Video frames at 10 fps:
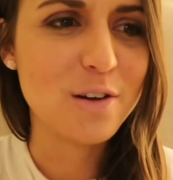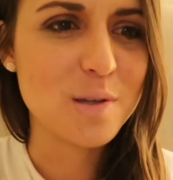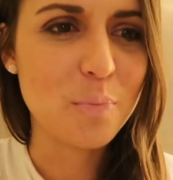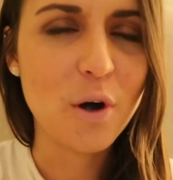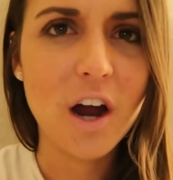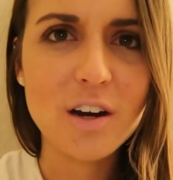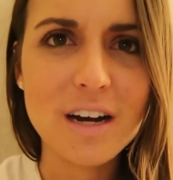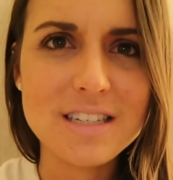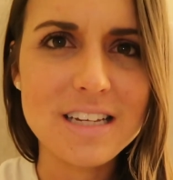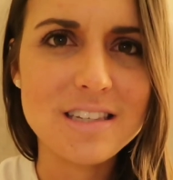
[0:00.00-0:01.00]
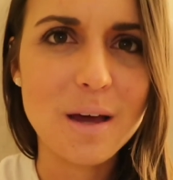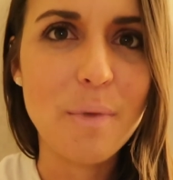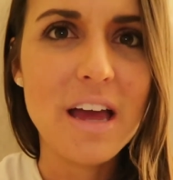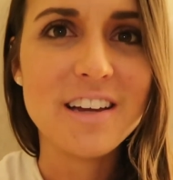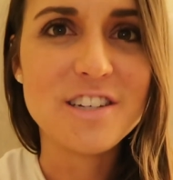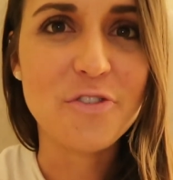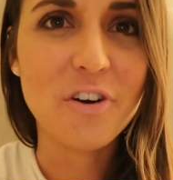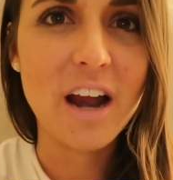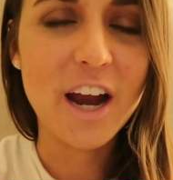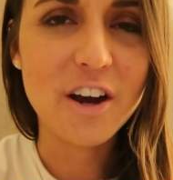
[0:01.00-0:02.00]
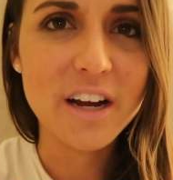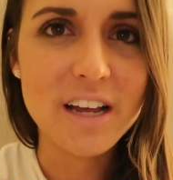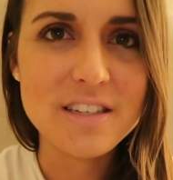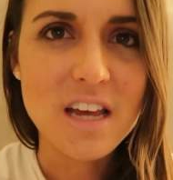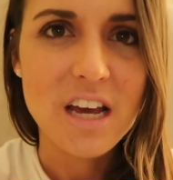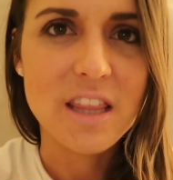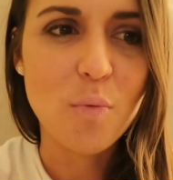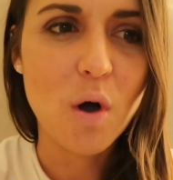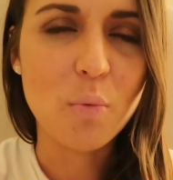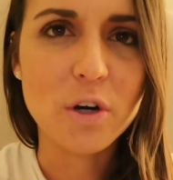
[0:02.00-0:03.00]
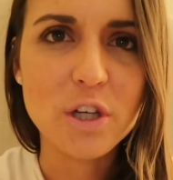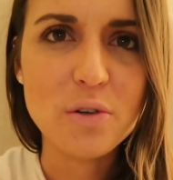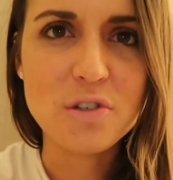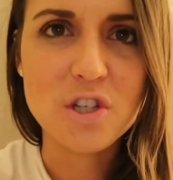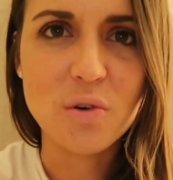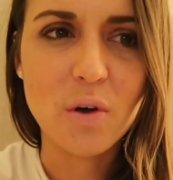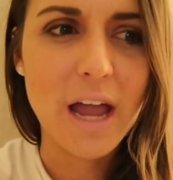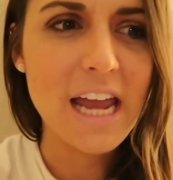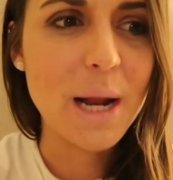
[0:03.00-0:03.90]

some progress in some different areas than what we're used to, okay?